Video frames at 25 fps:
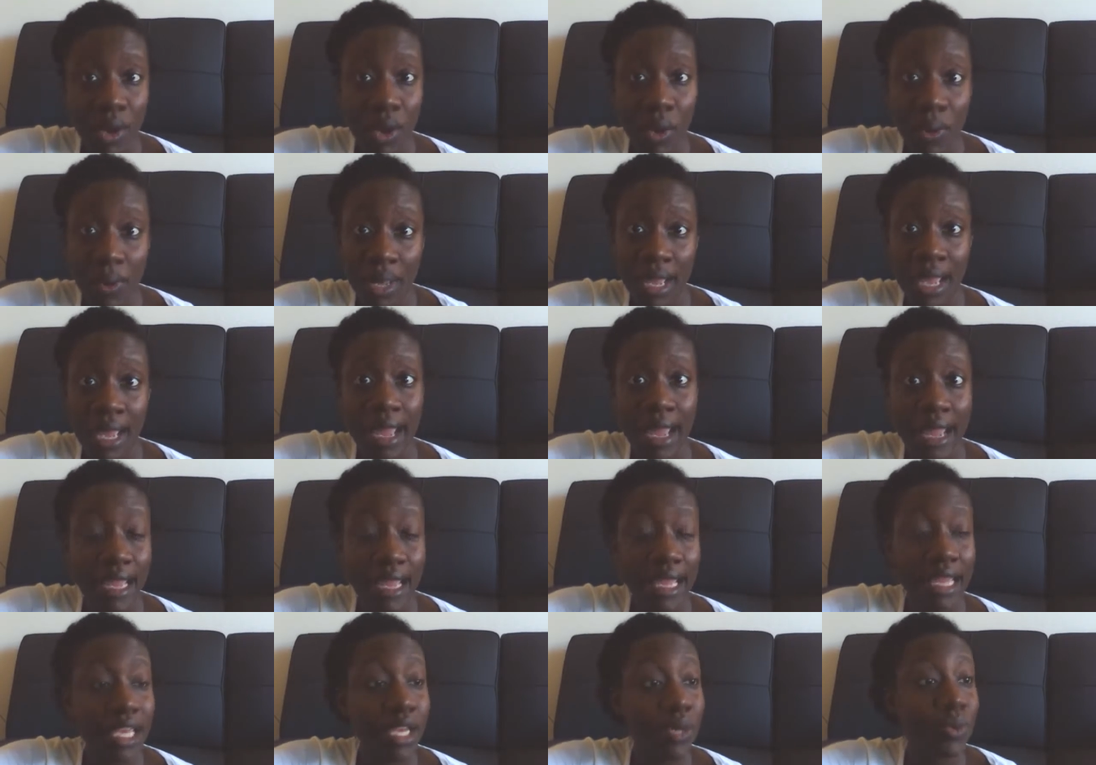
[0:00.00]

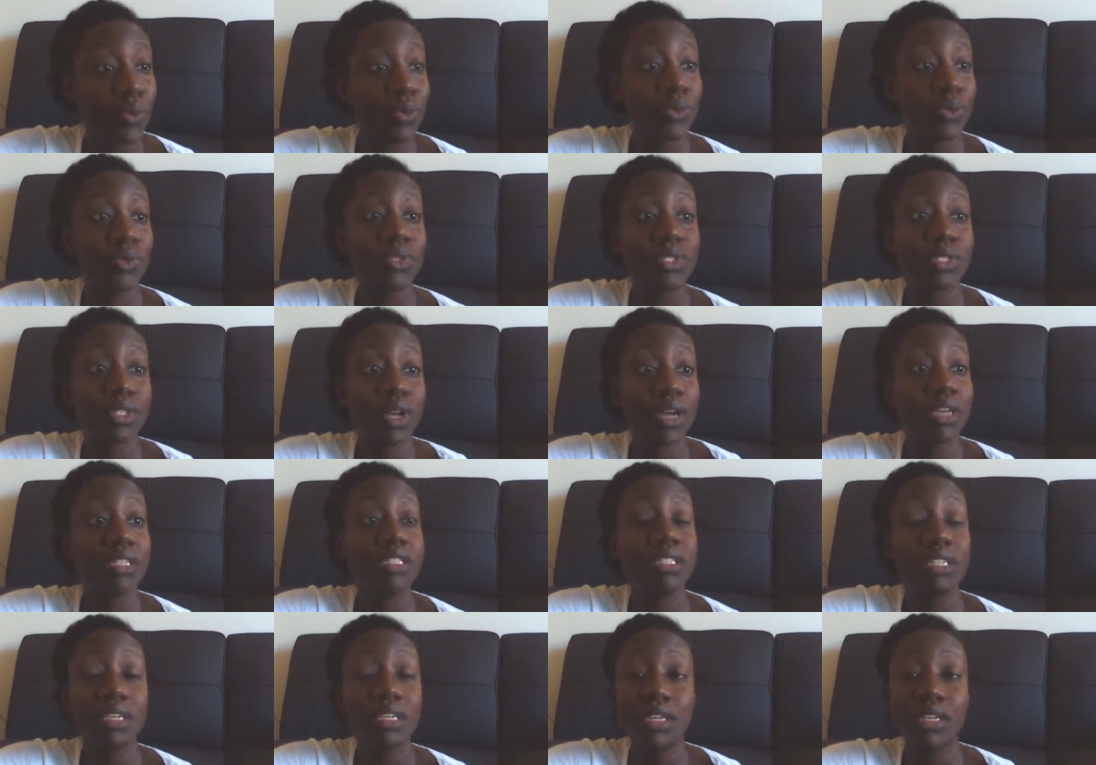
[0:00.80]
Okay, he who
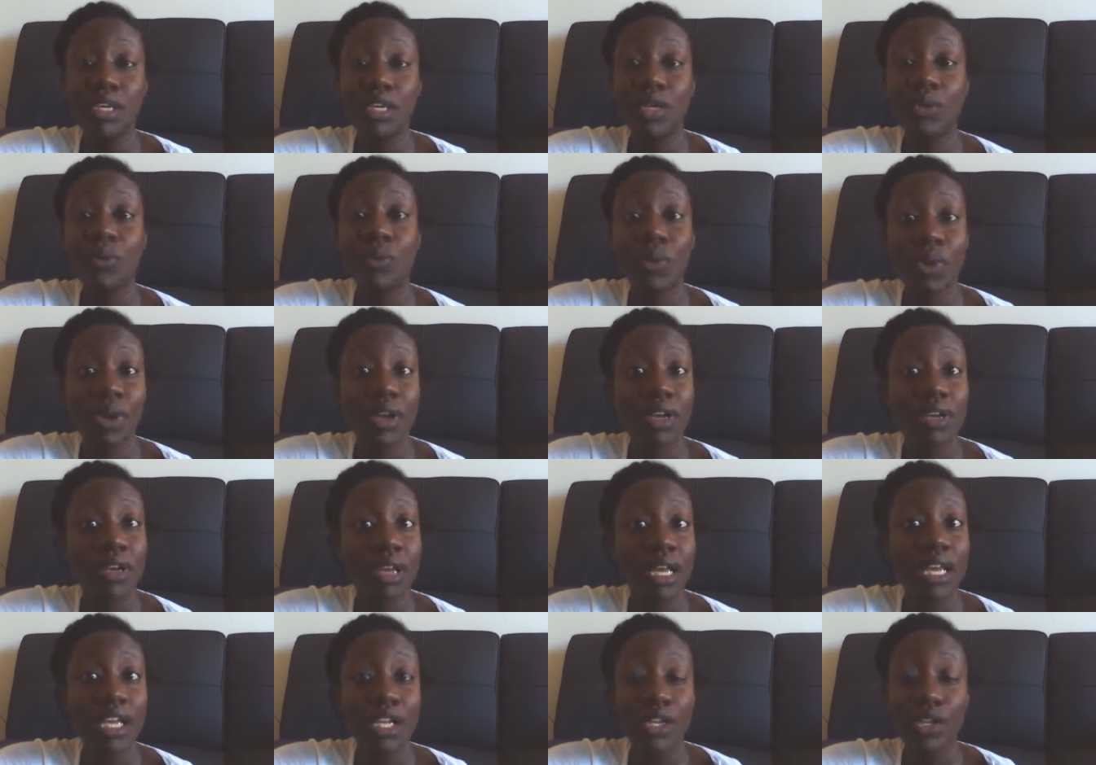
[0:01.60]
starts a good
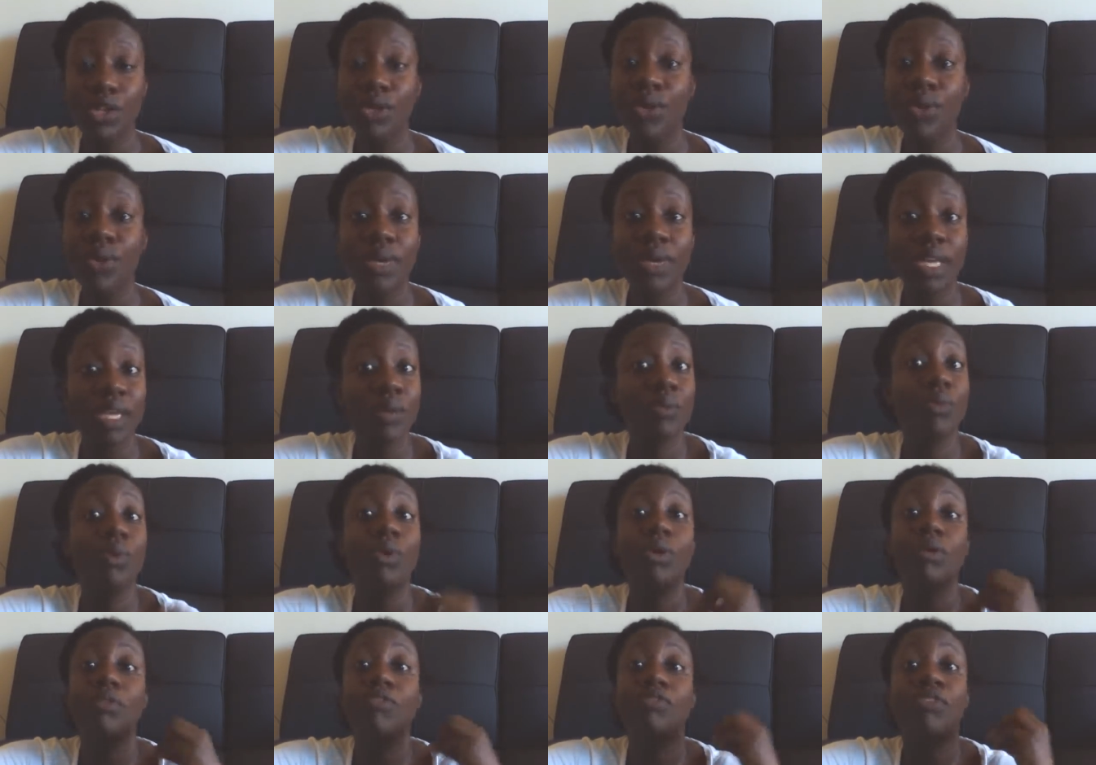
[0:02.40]
work in you, he
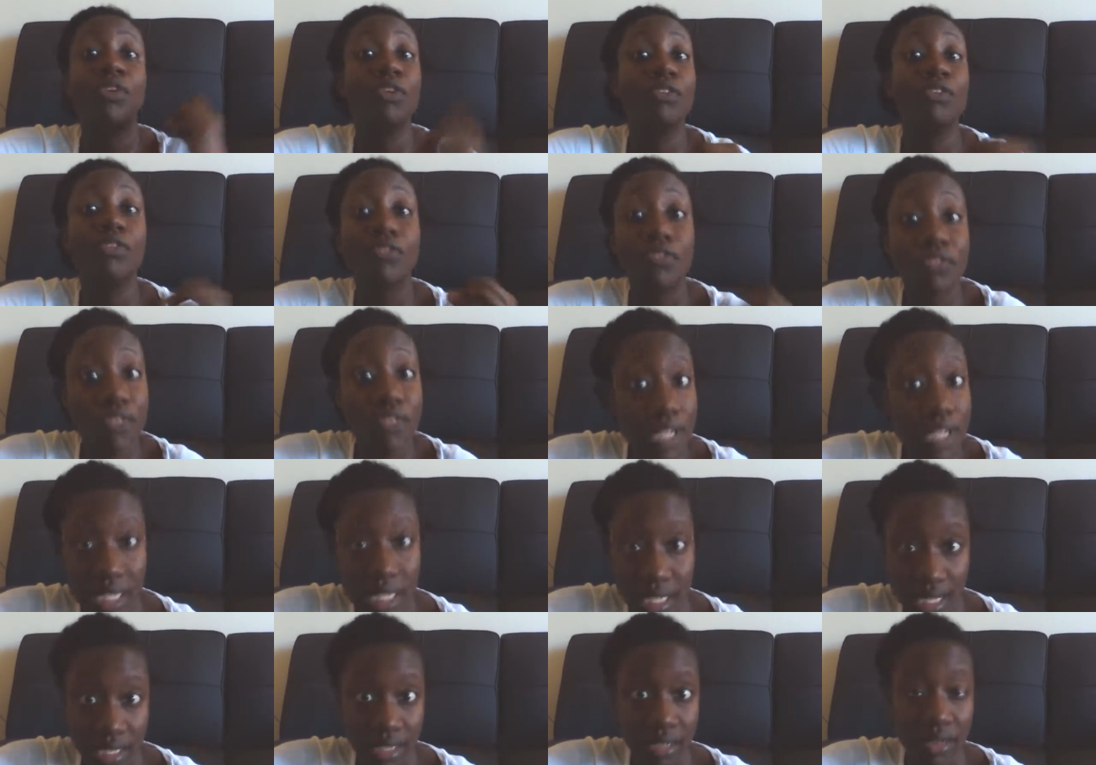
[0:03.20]
will
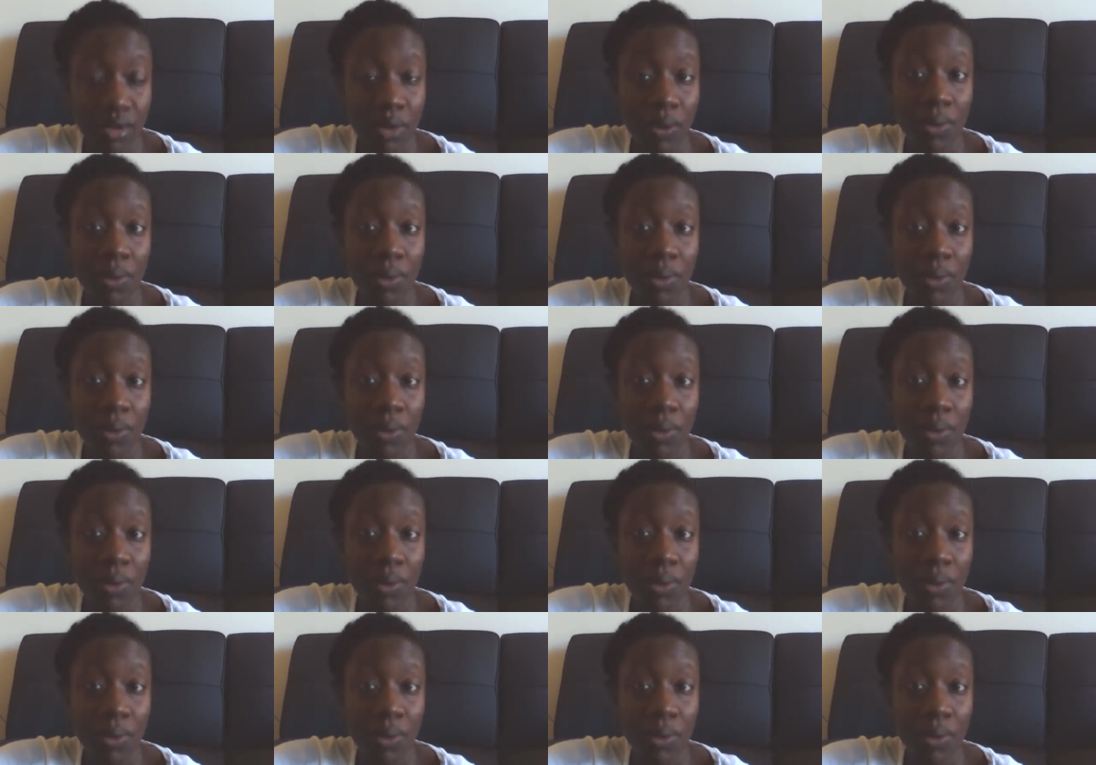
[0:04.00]
fulfill it.